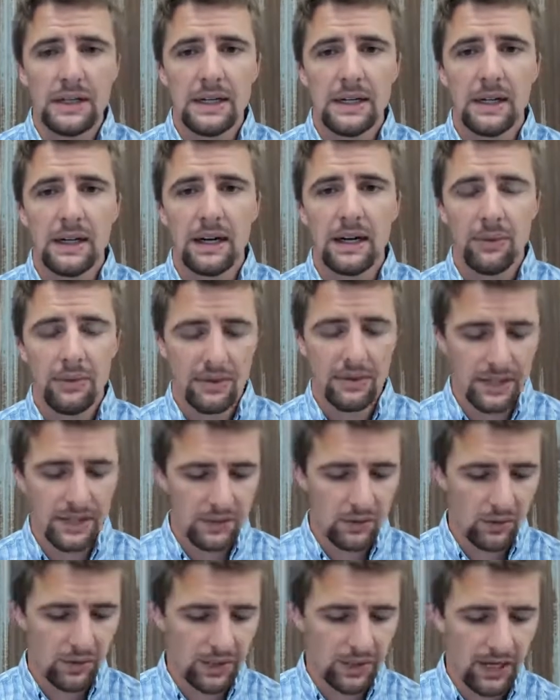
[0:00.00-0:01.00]
and that's
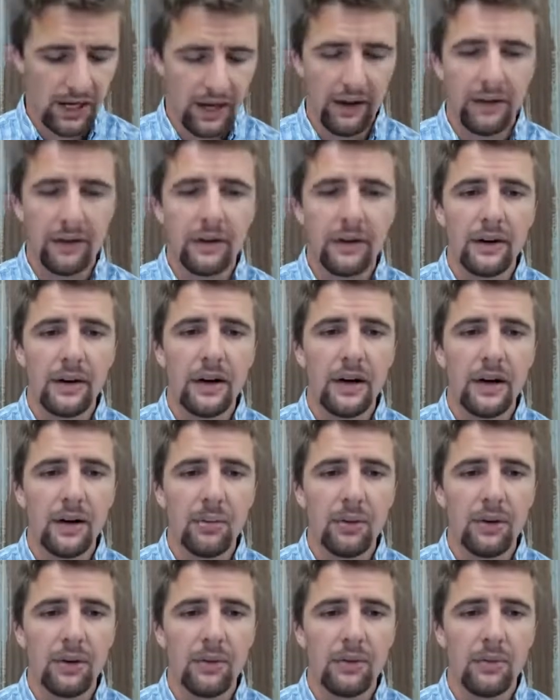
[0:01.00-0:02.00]
okay.
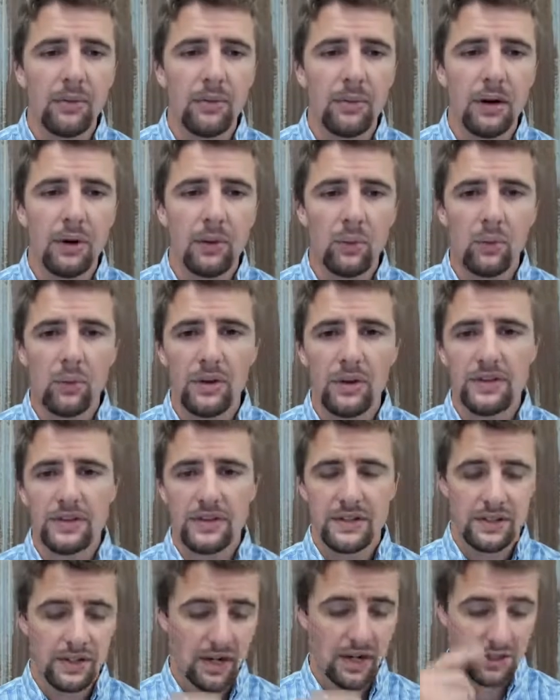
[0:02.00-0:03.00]
But this
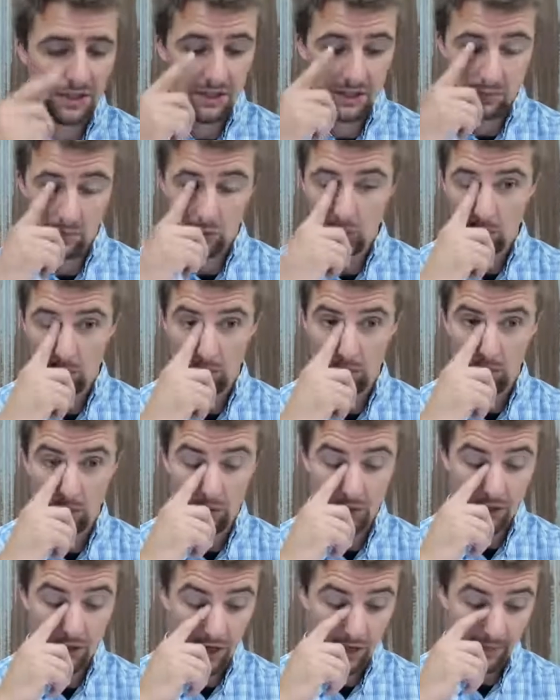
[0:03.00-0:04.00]
discussion, we'll
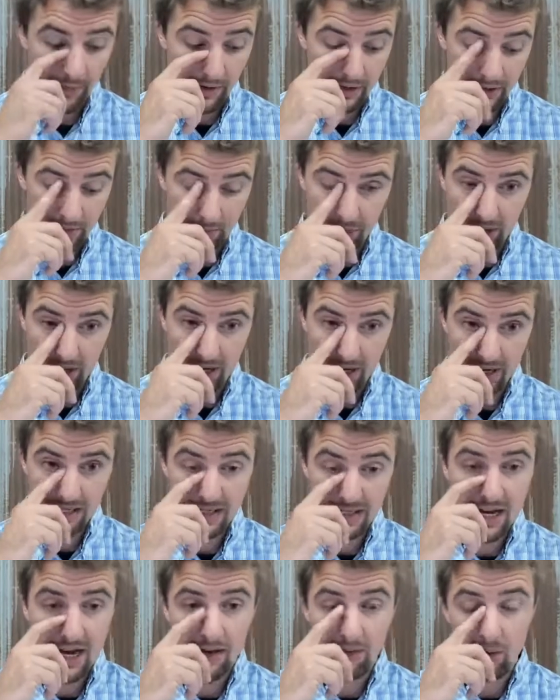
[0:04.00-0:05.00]
talk about supplies
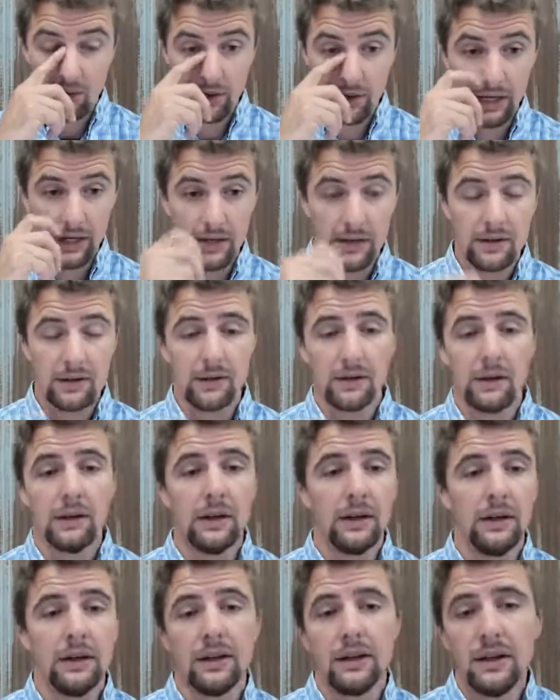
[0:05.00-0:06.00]
to have on hand,
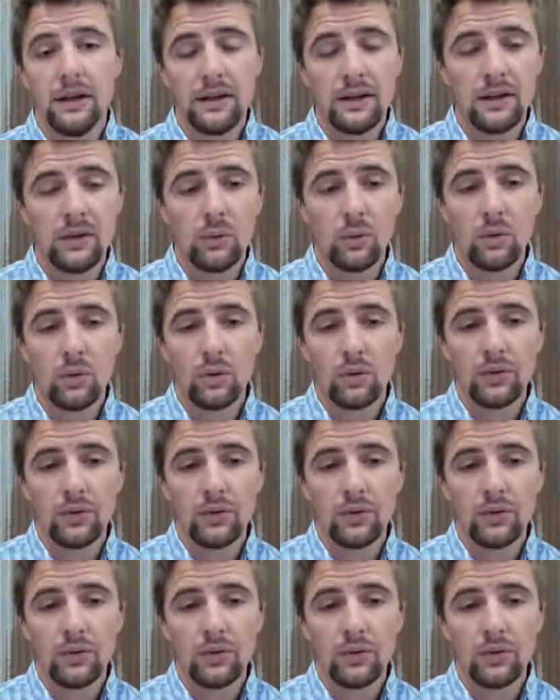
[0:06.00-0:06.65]
and then we'll